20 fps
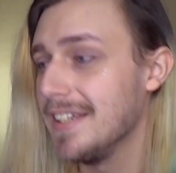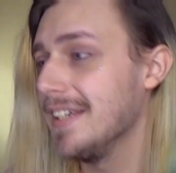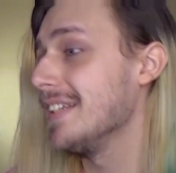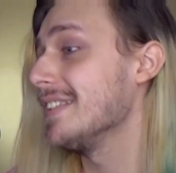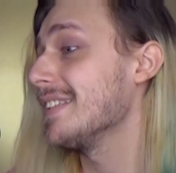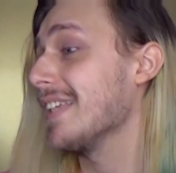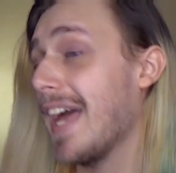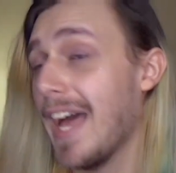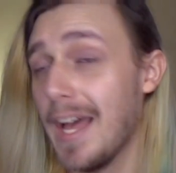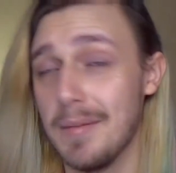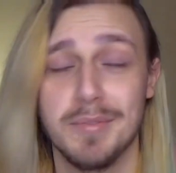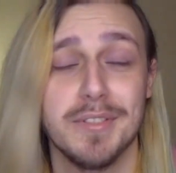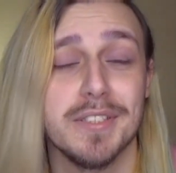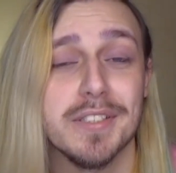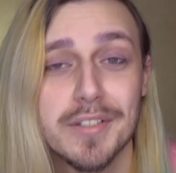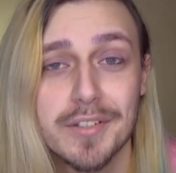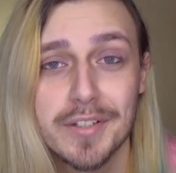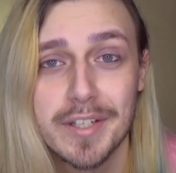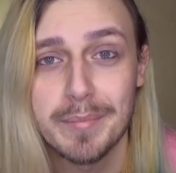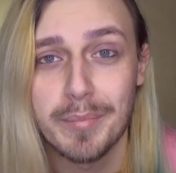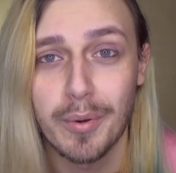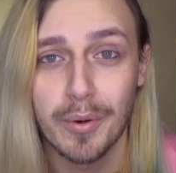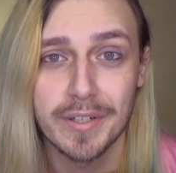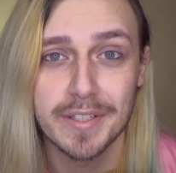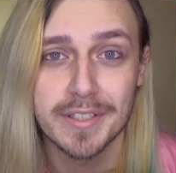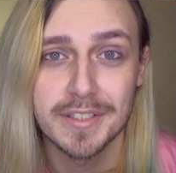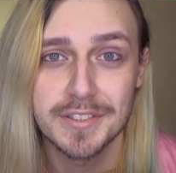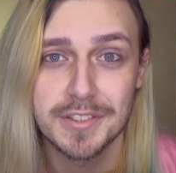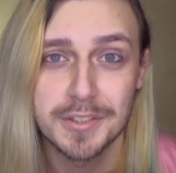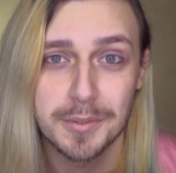It's absolutely
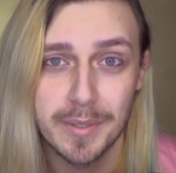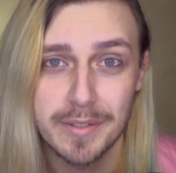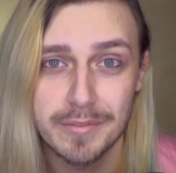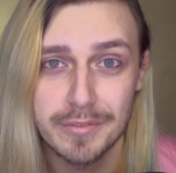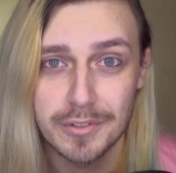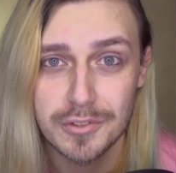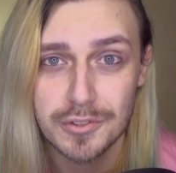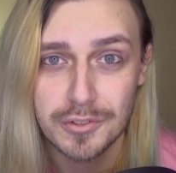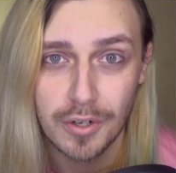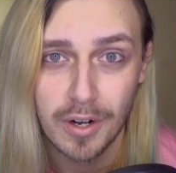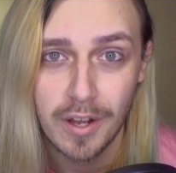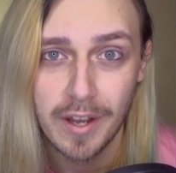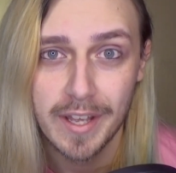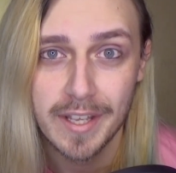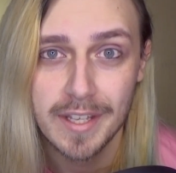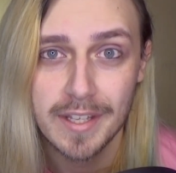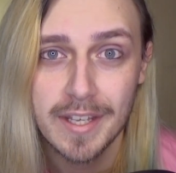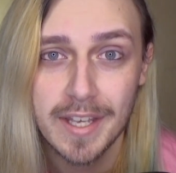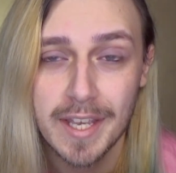pointless to even try.